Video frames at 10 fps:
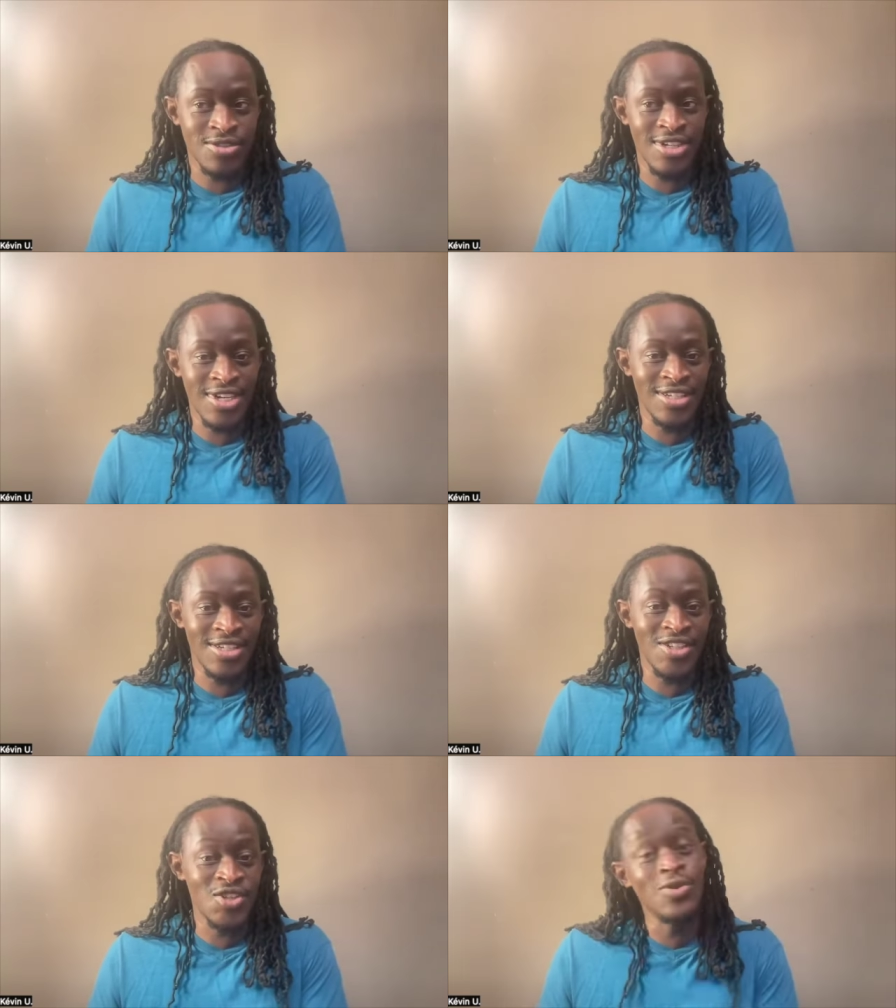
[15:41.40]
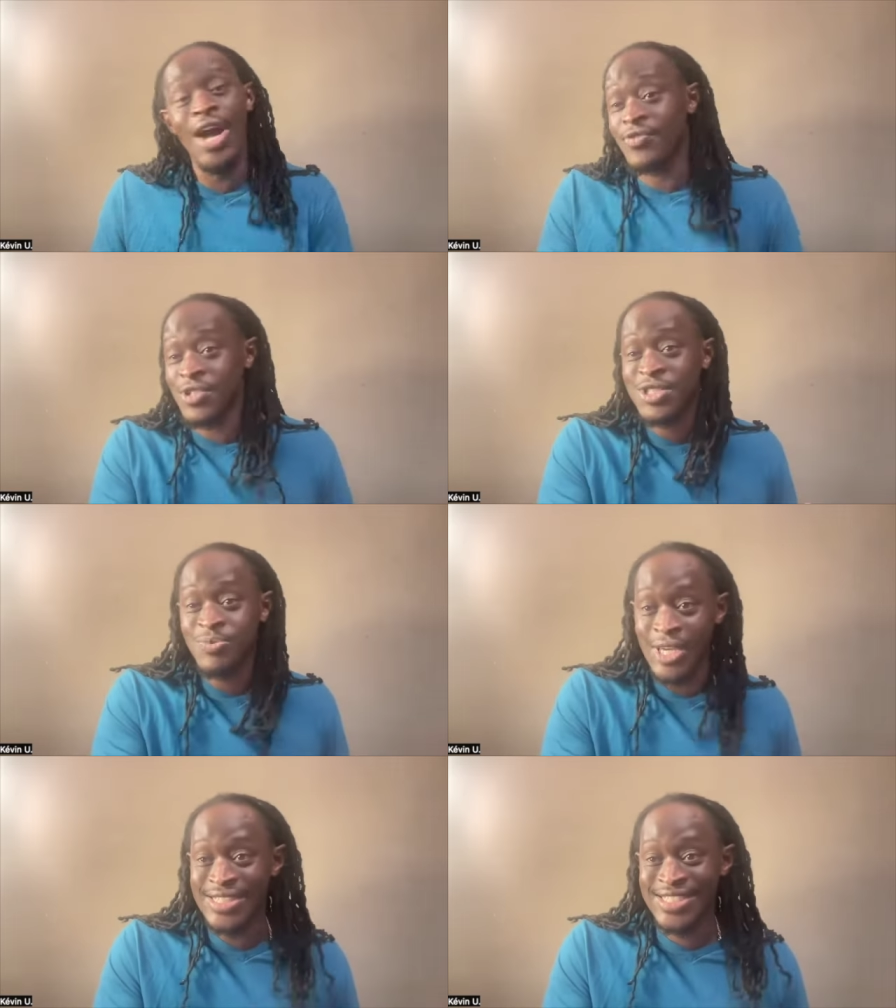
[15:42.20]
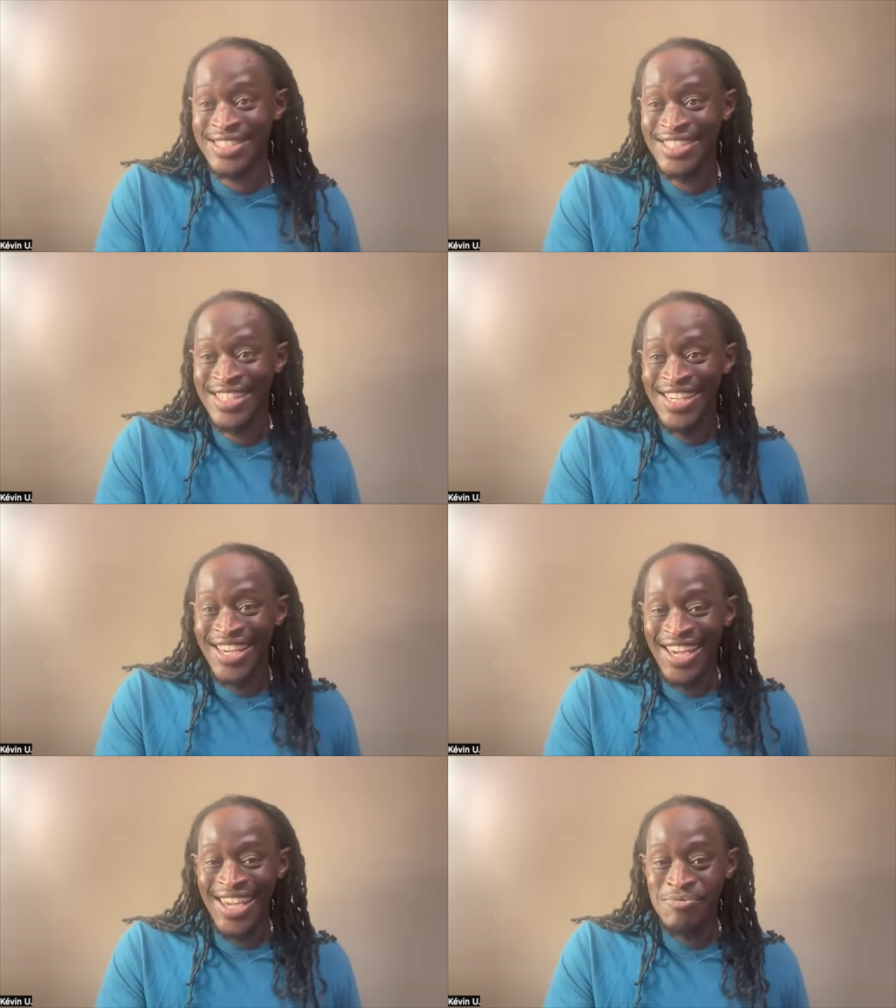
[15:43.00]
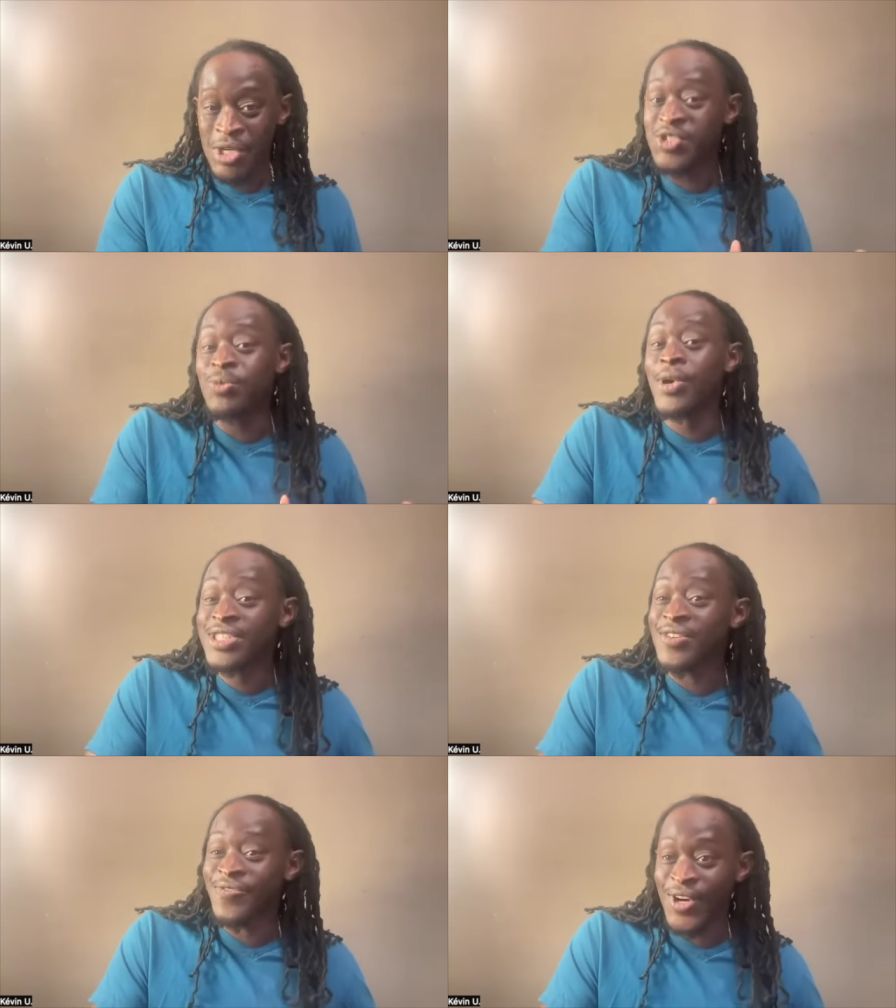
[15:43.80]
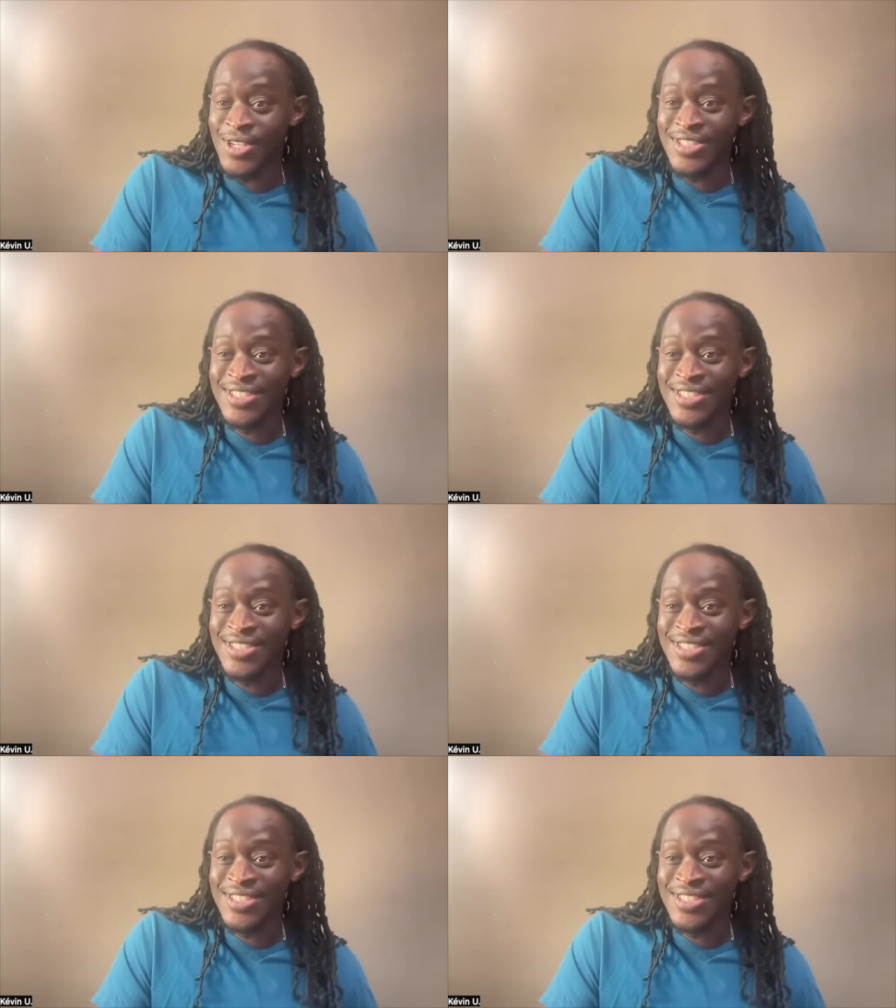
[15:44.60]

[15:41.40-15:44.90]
and you have their space, but you booked it first.